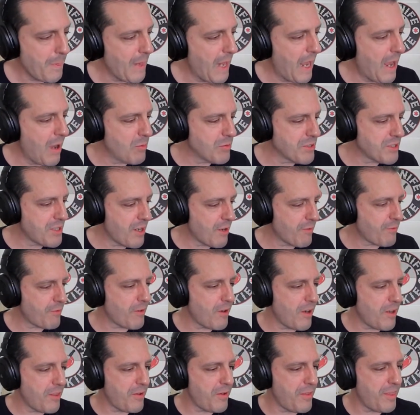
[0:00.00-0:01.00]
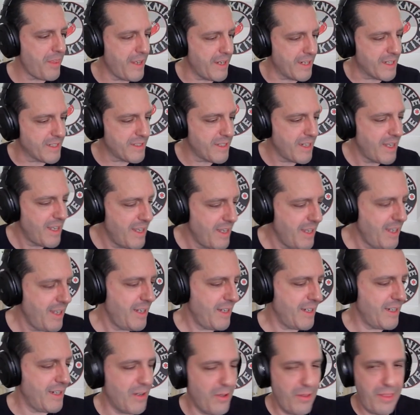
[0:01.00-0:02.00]
I was there for other things,
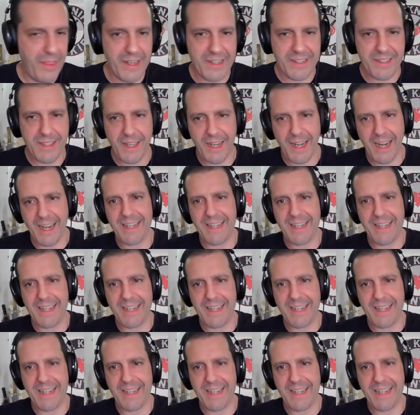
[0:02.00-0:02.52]
you know, things that I